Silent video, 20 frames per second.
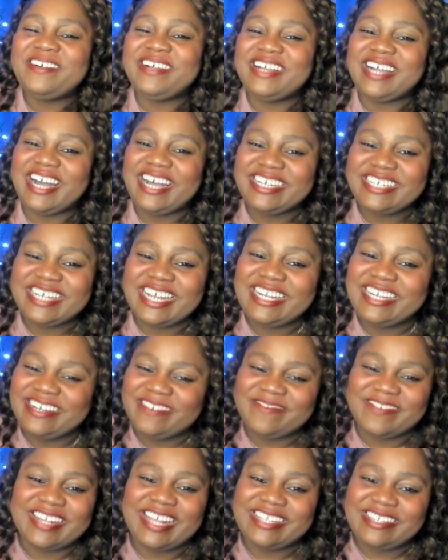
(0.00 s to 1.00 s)
gosh, I
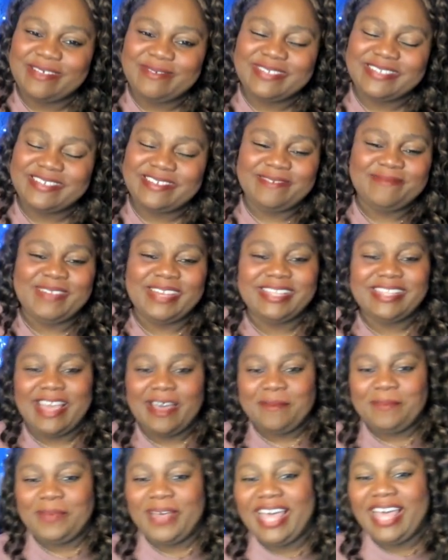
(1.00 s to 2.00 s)
didn't realize I was gonna make
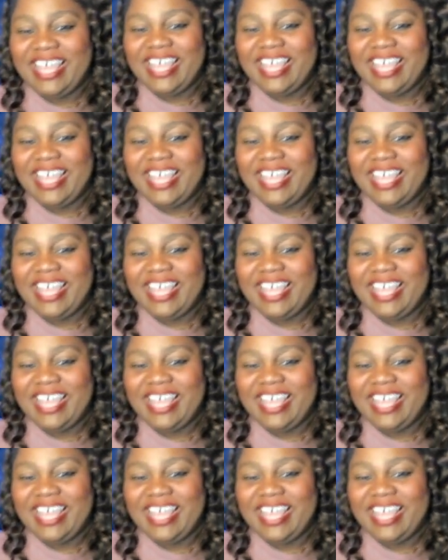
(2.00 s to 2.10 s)
that one.